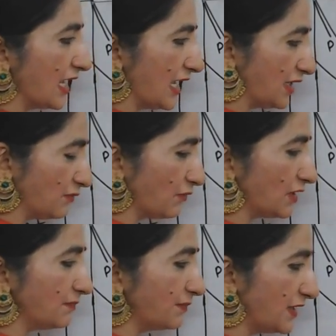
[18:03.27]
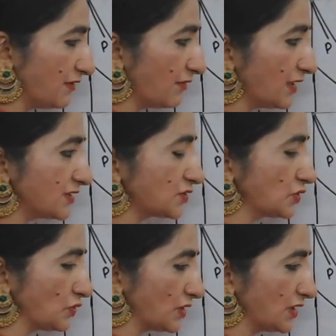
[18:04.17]
N1, B1 is
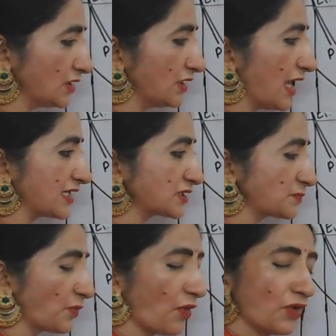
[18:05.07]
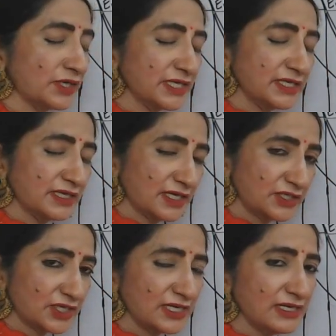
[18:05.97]
doing export in
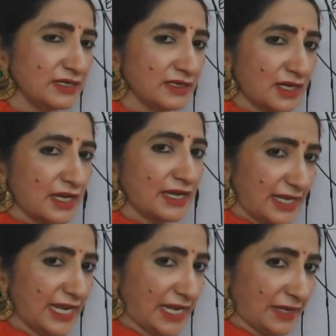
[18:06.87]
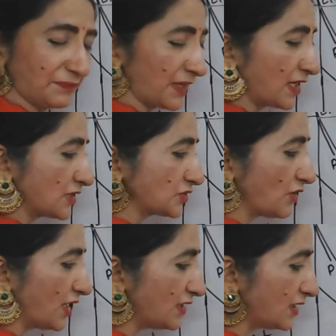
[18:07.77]
country A. So,
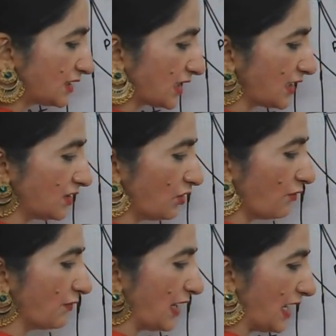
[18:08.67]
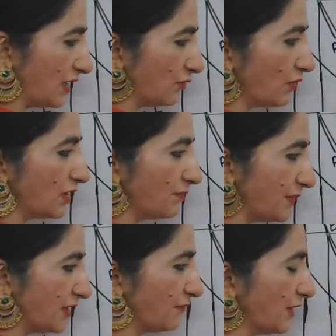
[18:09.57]
in return of N1,
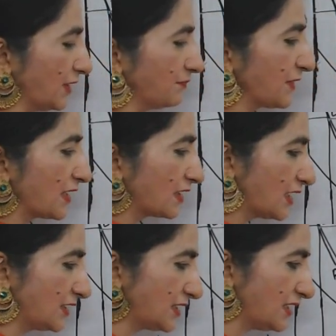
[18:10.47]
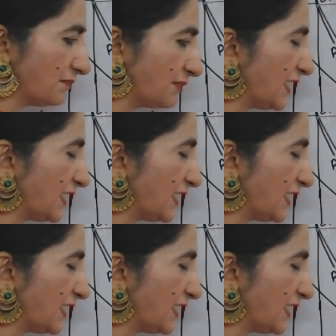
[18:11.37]
B1, country B